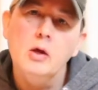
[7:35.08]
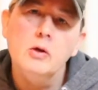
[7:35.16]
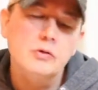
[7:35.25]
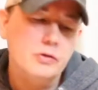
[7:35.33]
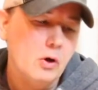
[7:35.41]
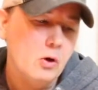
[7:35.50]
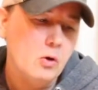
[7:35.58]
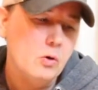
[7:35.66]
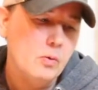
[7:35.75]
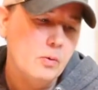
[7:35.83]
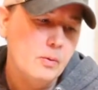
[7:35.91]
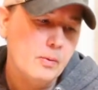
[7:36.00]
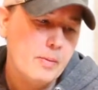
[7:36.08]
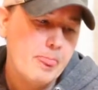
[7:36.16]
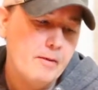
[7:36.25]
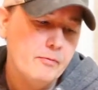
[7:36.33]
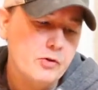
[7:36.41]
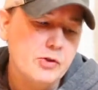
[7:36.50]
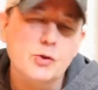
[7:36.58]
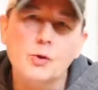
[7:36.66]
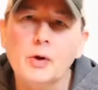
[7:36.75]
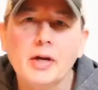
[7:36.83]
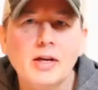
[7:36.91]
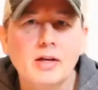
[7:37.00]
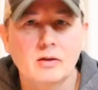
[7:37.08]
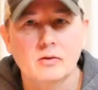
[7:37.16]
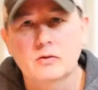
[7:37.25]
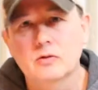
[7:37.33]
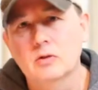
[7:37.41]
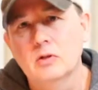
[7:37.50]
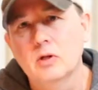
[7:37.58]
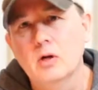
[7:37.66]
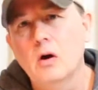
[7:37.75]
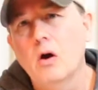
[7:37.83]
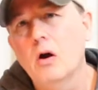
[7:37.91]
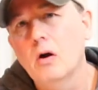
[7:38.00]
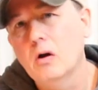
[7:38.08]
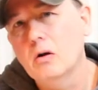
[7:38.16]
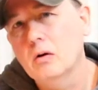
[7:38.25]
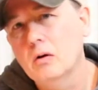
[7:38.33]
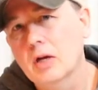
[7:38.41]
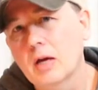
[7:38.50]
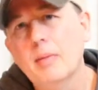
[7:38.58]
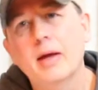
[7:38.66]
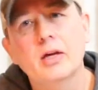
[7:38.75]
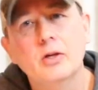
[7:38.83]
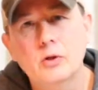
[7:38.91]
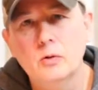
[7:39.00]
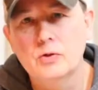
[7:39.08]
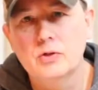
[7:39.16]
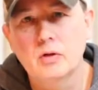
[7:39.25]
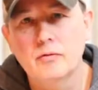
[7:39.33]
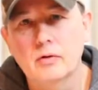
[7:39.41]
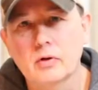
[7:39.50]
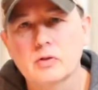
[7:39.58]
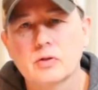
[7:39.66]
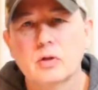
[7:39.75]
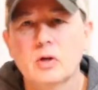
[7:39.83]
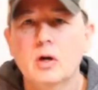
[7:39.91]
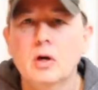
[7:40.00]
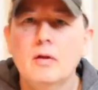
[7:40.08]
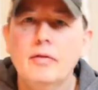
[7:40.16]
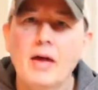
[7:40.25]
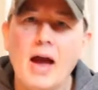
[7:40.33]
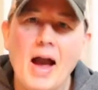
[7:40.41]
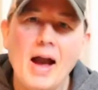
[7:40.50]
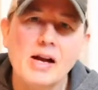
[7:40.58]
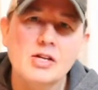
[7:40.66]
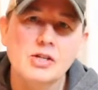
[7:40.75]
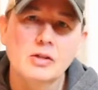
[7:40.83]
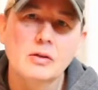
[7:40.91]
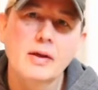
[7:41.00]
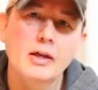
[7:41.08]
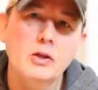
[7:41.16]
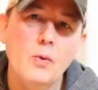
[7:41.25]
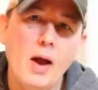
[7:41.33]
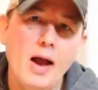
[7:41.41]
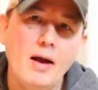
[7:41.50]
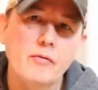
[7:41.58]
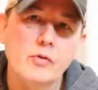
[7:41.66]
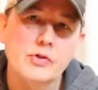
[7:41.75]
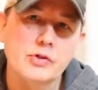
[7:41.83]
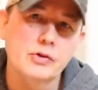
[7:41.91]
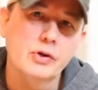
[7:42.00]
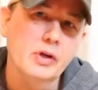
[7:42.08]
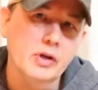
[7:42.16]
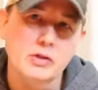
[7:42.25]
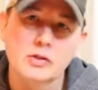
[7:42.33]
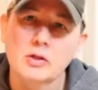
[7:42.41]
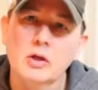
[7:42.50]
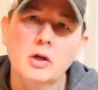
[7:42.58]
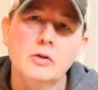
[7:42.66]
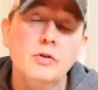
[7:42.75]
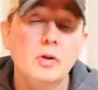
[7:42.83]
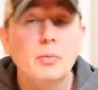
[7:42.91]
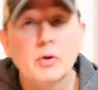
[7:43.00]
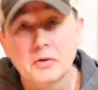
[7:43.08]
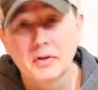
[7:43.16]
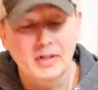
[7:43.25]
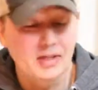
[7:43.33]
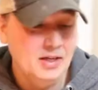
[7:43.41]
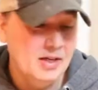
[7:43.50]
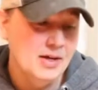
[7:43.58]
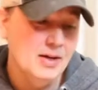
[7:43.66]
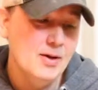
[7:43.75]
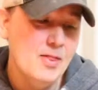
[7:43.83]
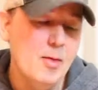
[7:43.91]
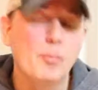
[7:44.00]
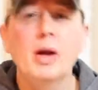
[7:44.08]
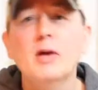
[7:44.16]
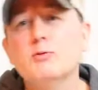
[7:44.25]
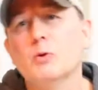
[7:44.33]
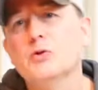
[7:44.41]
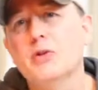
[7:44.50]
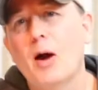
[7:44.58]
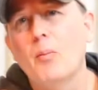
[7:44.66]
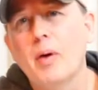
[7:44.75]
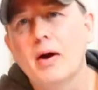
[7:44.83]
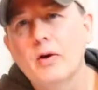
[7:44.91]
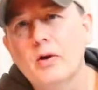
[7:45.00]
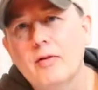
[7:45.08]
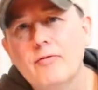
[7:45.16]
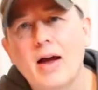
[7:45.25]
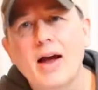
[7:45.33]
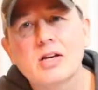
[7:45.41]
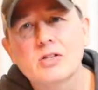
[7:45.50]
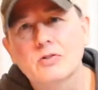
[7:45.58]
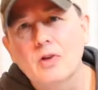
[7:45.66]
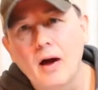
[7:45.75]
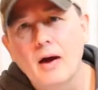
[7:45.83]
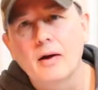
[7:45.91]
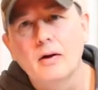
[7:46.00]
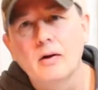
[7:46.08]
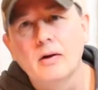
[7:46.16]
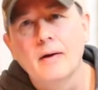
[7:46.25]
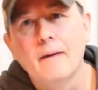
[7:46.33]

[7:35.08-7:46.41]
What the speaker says: So the strings can make a huge difference. The action that you have the strings, typically the bass will sound better if the action's higher,